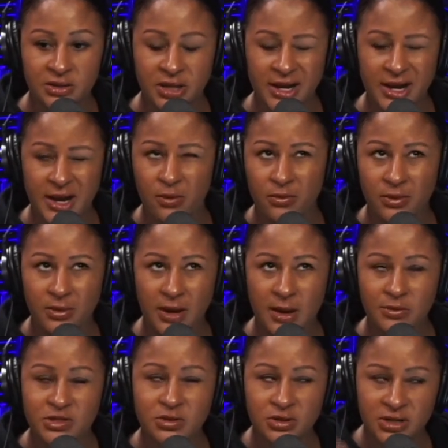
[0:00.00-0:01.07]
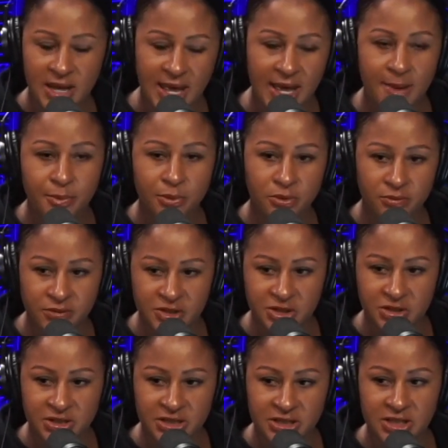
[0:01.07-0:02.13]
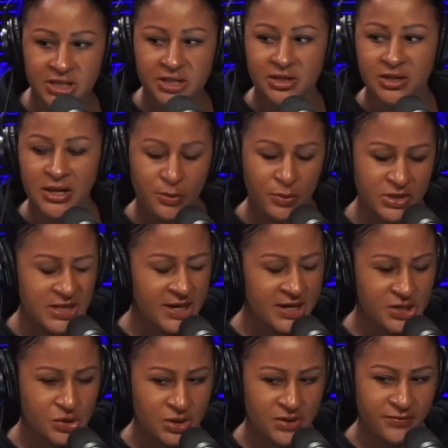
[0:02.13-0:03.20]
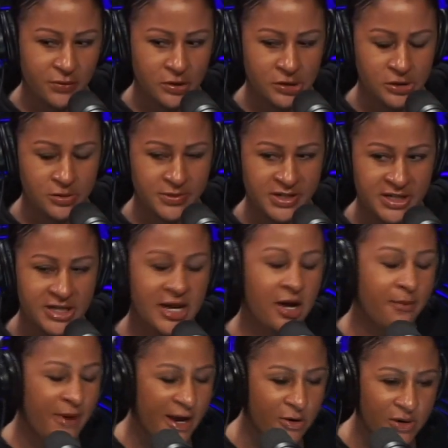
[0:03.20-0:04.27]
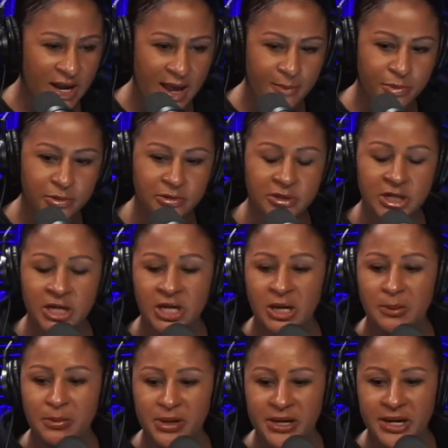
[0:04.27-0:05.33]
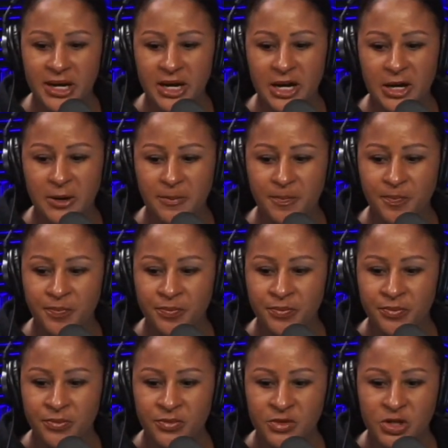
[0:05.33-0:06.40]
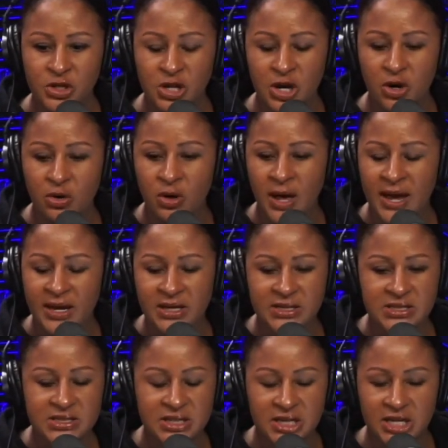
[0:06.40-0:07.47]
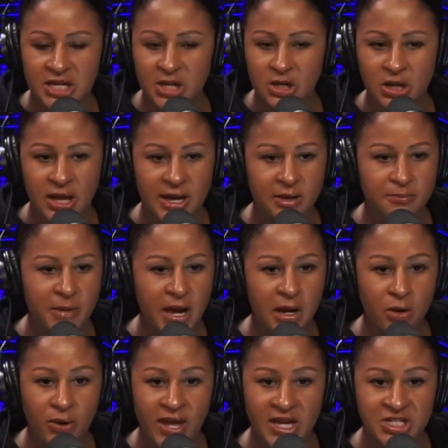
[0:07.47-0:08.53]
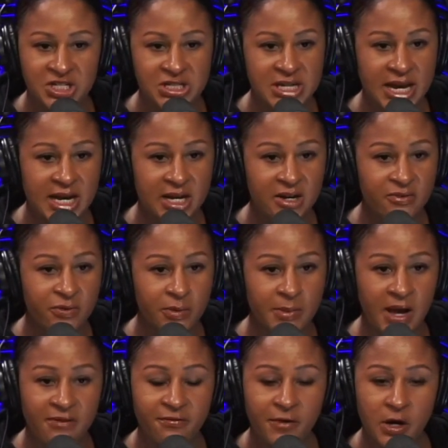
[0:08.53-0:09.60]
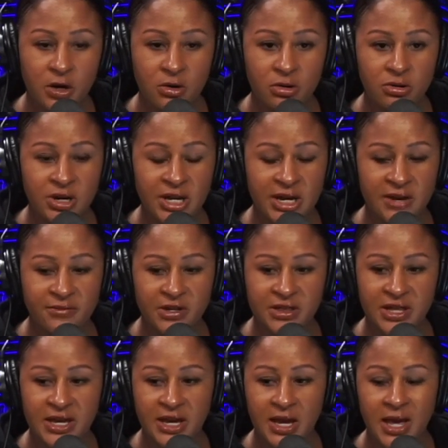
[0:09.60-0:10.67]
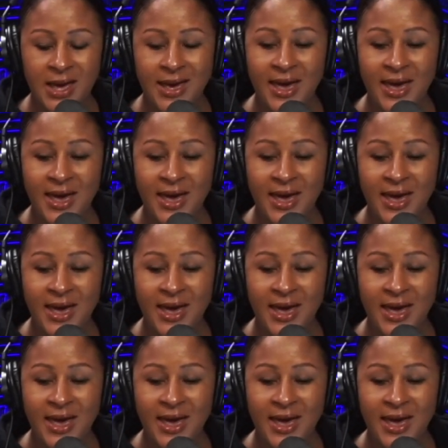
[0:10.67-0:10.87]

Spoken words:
Like I was on Apple originally, then I went to Android for a little bit. Now I'm back on Apple. But, you know, I can see like my location data from my phone and everything.